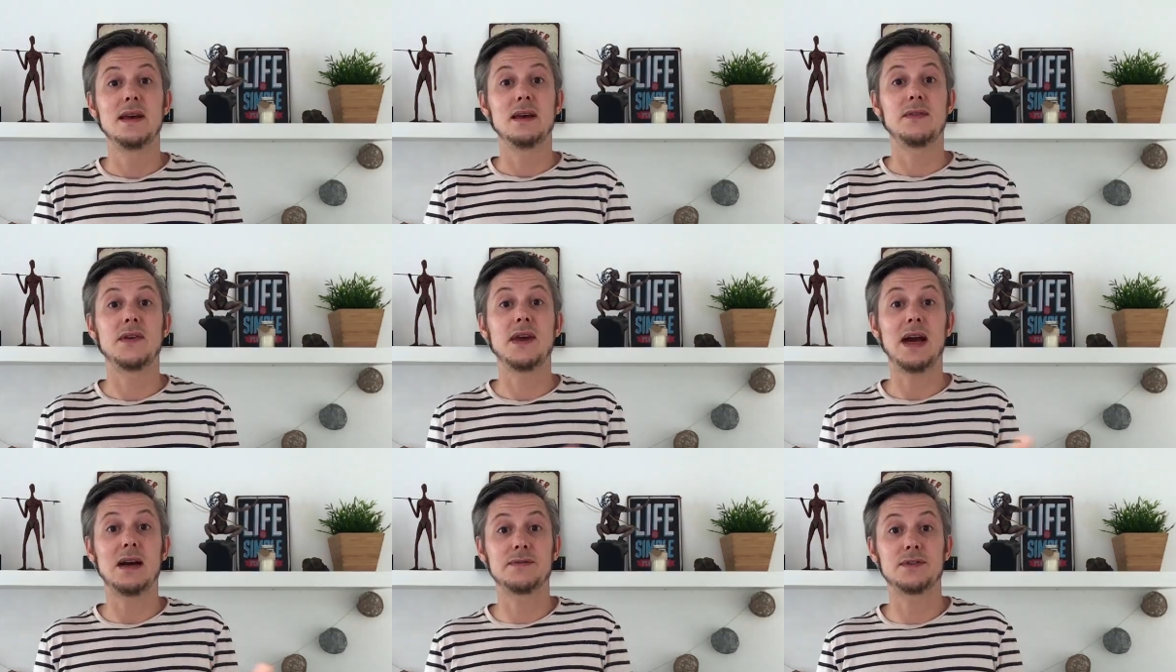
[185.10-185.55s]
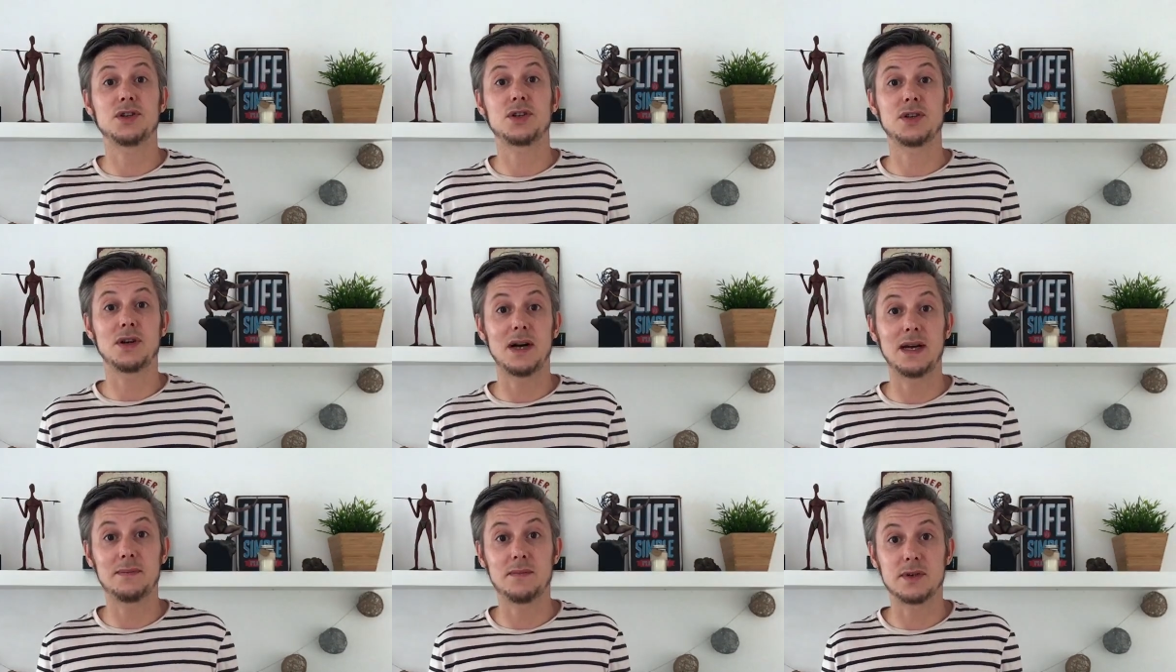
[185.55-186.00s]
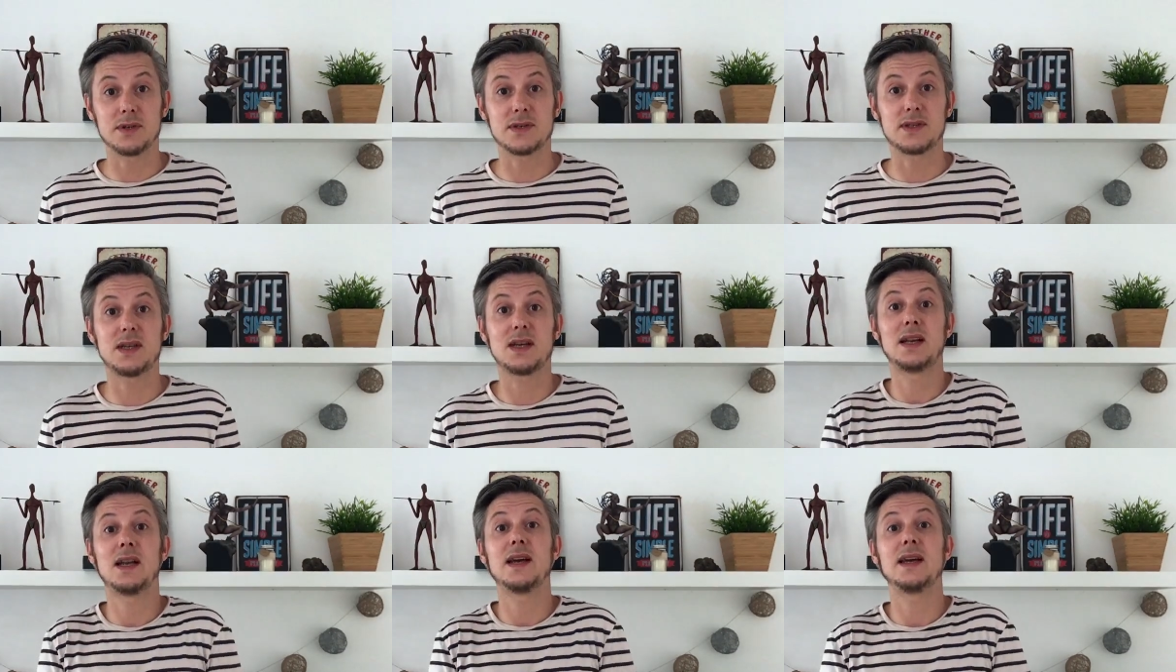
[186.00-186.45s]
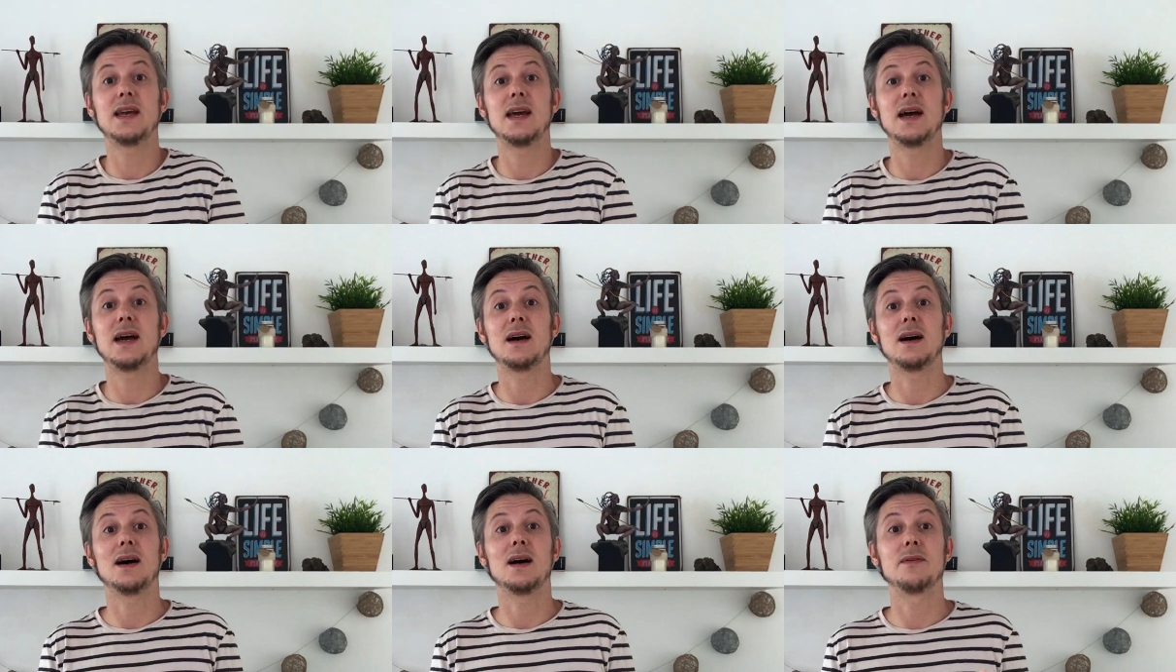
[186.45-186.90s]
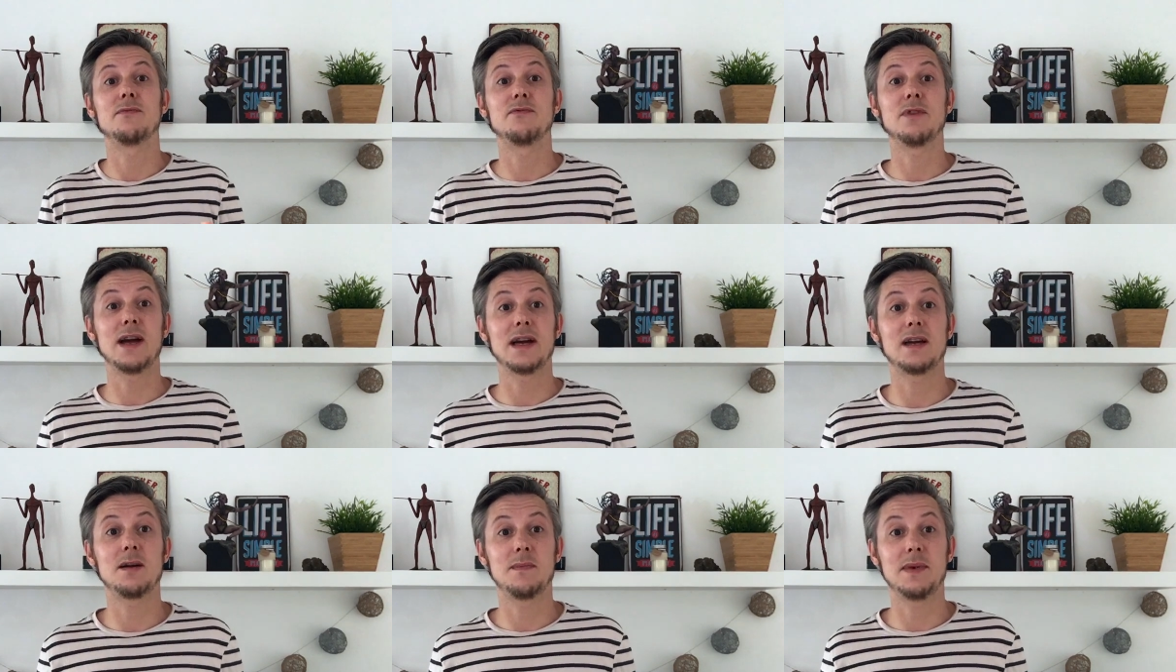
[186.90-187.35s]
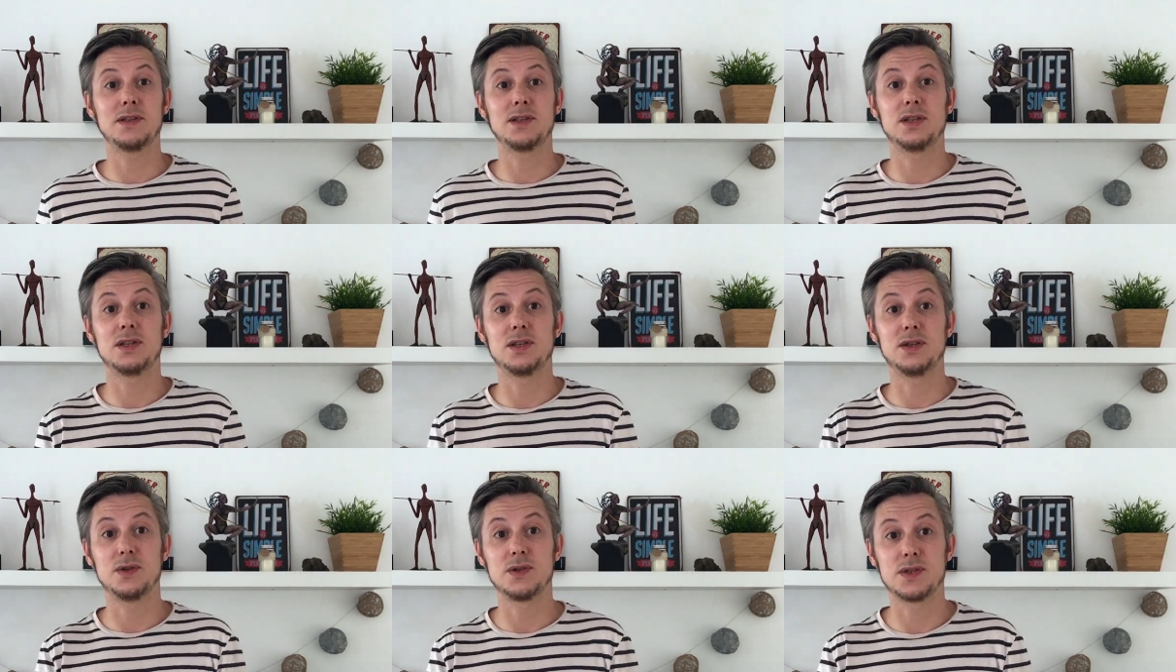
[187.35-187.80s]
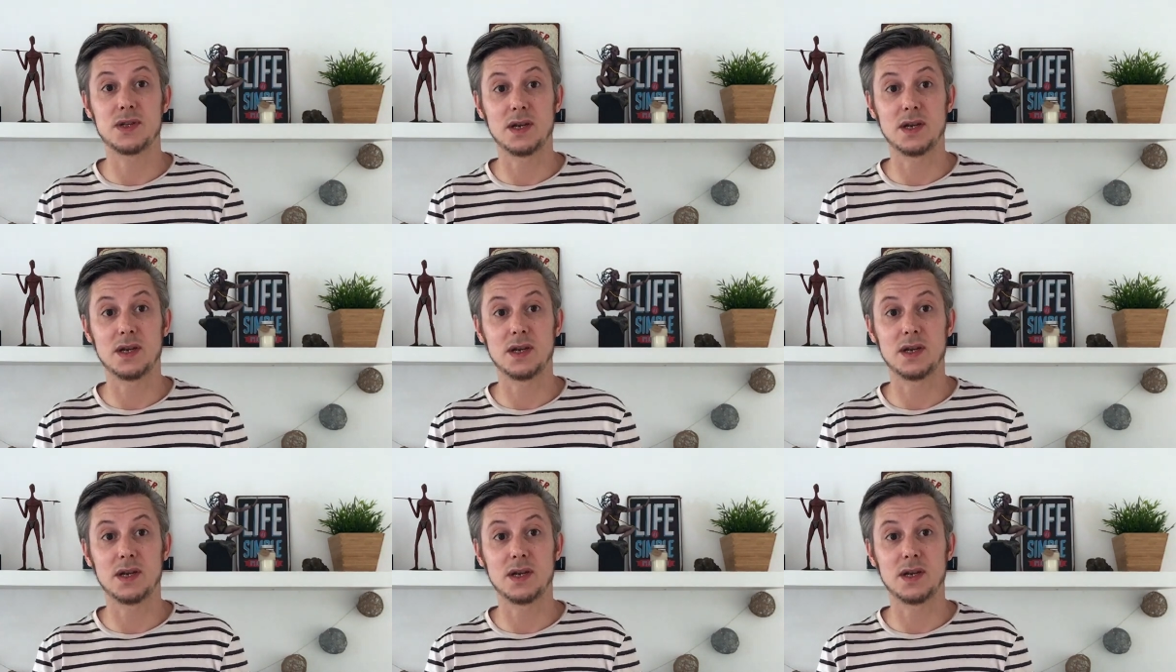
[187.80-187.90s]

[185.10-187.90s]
If you haven't tried Monster Clay yet, I recommend you do